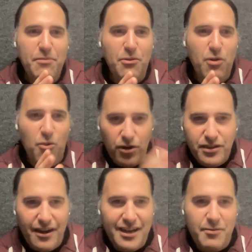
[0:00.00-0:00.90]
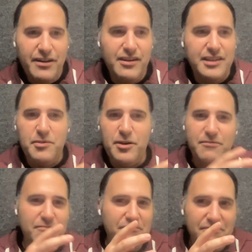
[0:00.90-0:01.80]
But what we're talking about here is
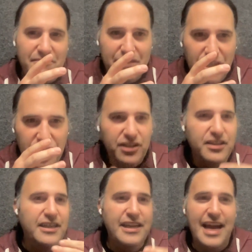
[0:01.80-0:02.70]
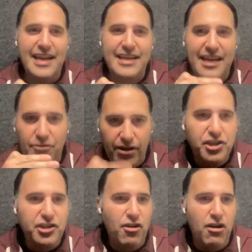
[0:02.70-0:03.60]
about agility and
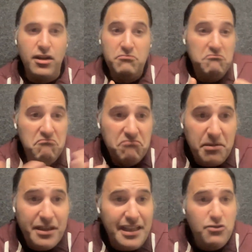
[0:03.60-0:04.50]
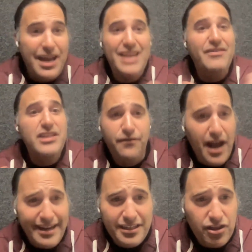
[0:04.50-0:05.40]
iteration on something that you can't even
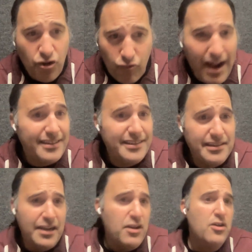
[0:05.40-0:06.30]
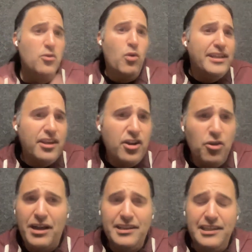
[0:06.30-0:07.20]
define as correct. Like, what is the
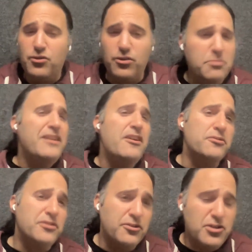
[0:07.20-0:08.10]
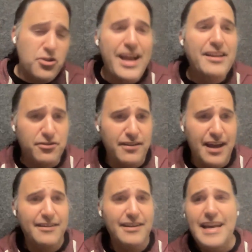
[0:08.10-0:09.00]
correct lead score? Nobody knows. There's no answer to
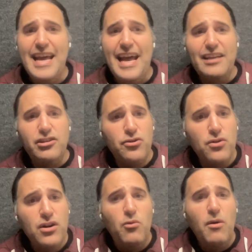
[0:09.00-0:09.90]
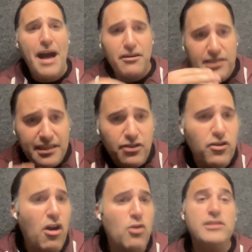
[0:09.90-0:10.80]
that. And so what matters is that
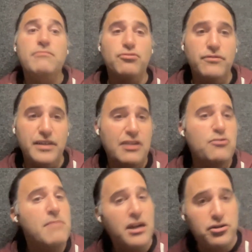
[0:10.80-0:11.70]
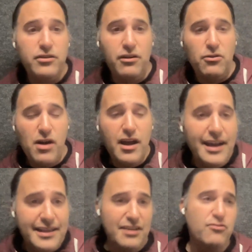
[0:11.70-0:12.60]
you're always improving, that you measure the
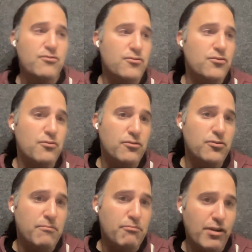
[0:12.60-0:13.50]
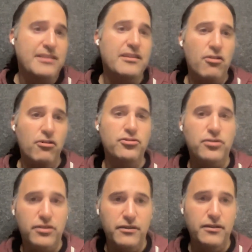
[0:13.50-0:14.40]
ROI, and that you embrace a
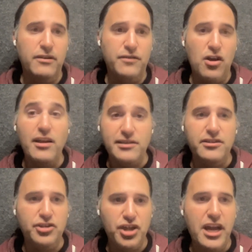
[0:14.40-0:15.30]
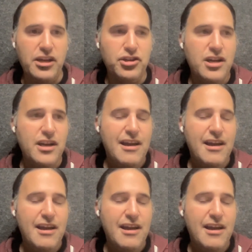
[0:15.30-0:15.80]
culture of constant change.